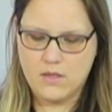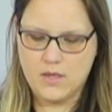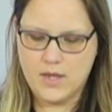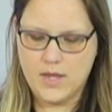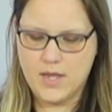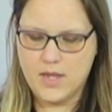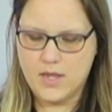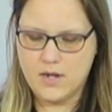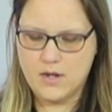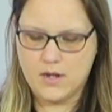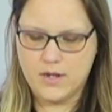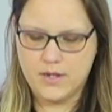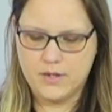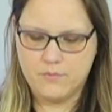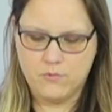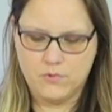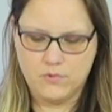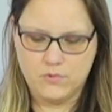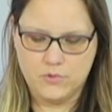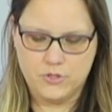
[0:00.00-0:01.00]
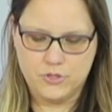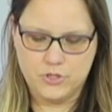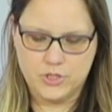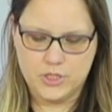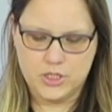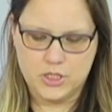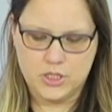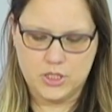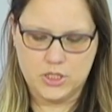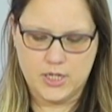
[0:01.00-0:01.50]
And I will
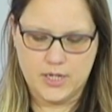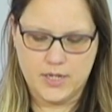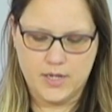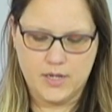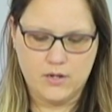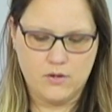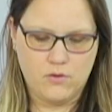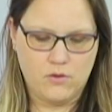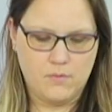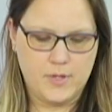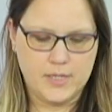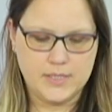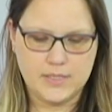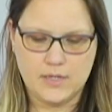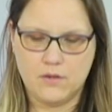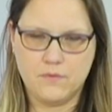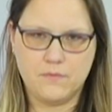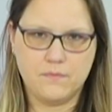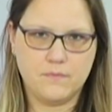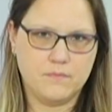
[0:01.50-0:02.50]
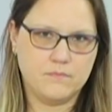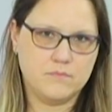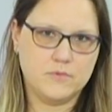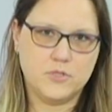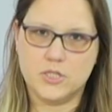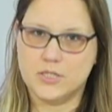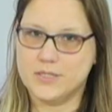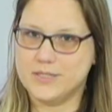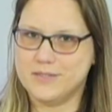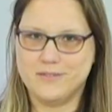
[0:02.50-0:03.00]
usually just check it on myself,
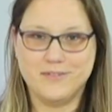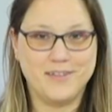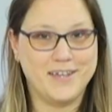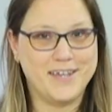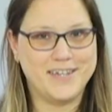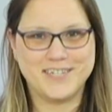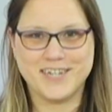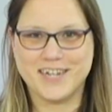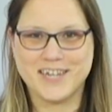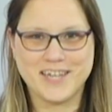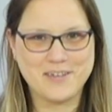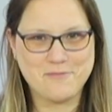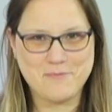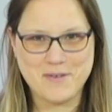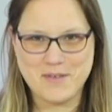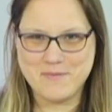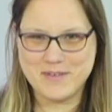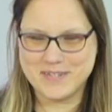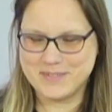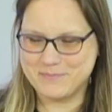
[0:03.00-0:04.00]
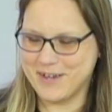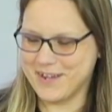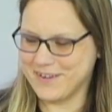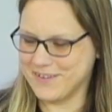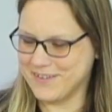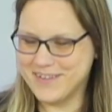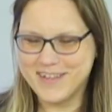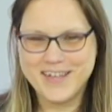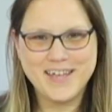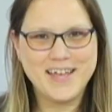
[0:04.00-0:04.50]
just like checking a baby's
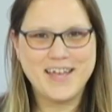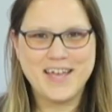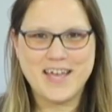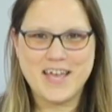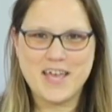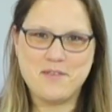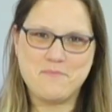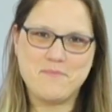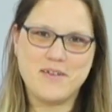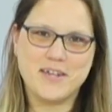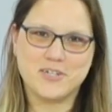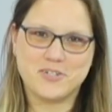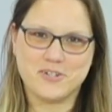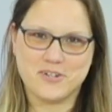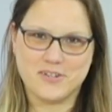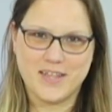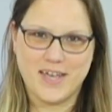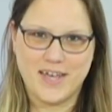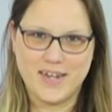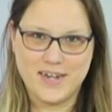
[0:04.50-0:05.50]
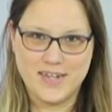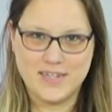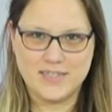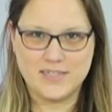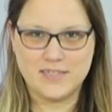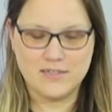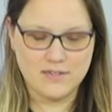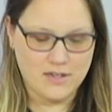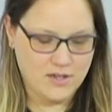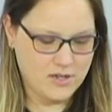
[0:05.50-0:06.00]
bottle, and make sure that
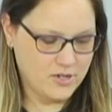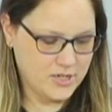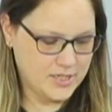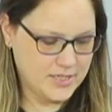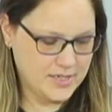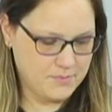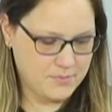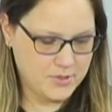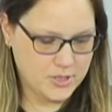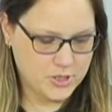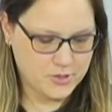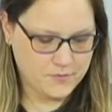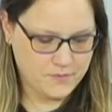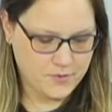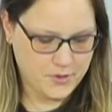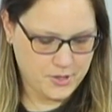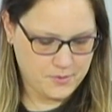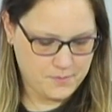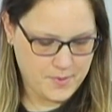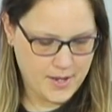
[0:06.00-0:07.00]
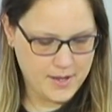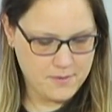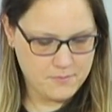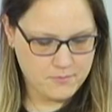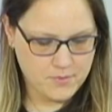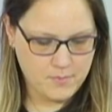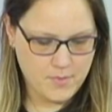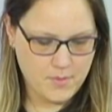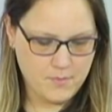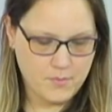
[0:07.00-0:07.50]
it's a good temperature for your pet.
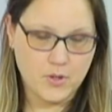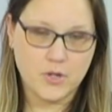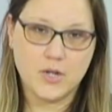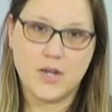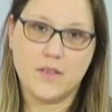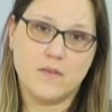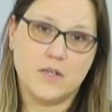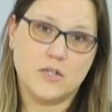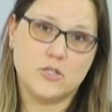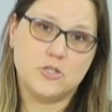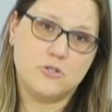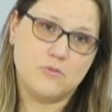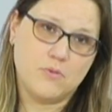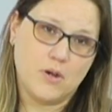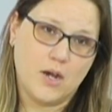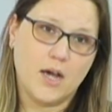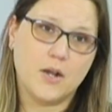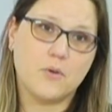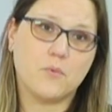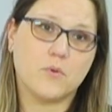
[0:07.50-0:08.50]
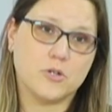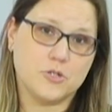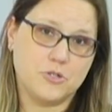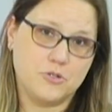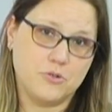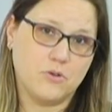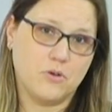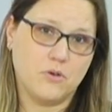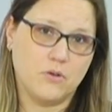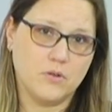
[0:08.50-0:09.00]
Remember, nothing too hot or
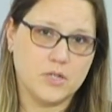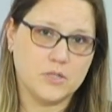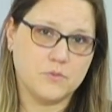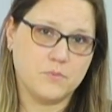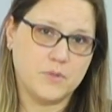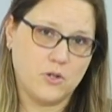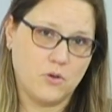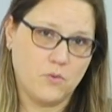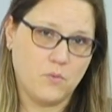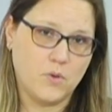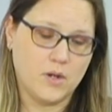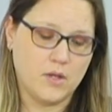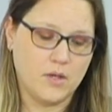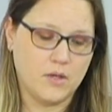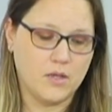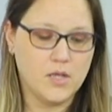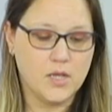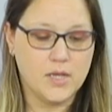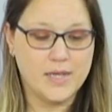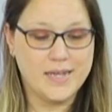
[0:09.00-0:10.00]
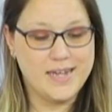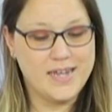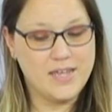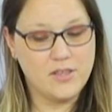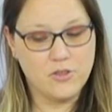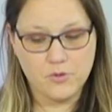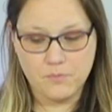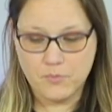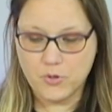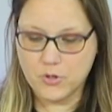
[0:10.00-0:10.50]
too cold, because we don't want to
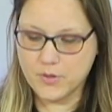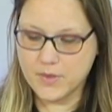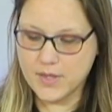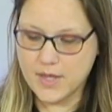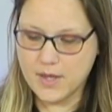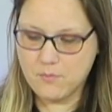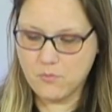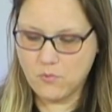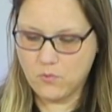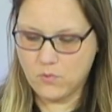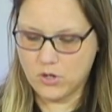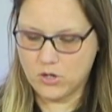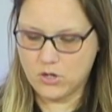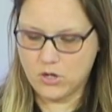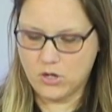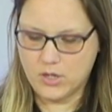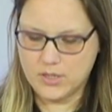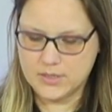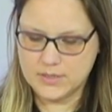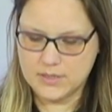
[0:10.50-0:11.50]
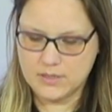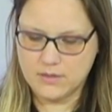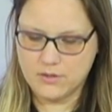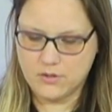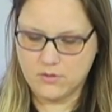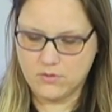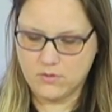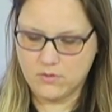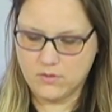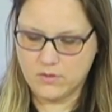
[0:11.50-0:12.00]
either burn them or cause a
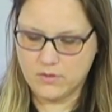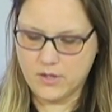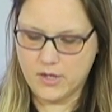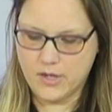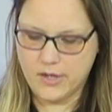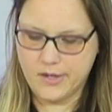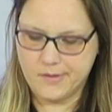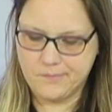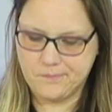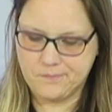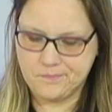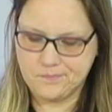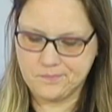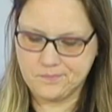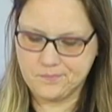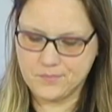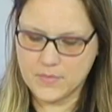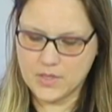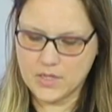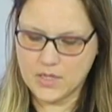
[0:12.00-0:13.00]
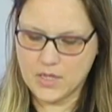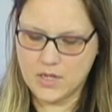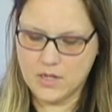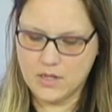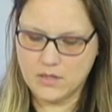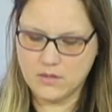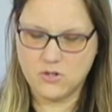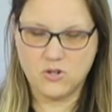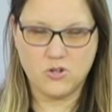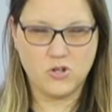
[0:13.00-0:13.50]
little
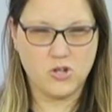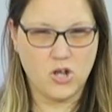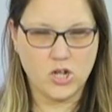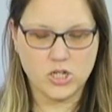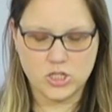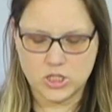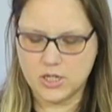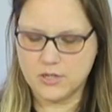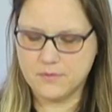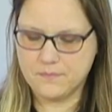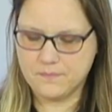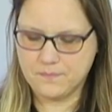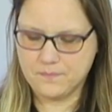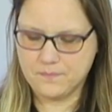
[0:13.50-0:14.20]
nausea.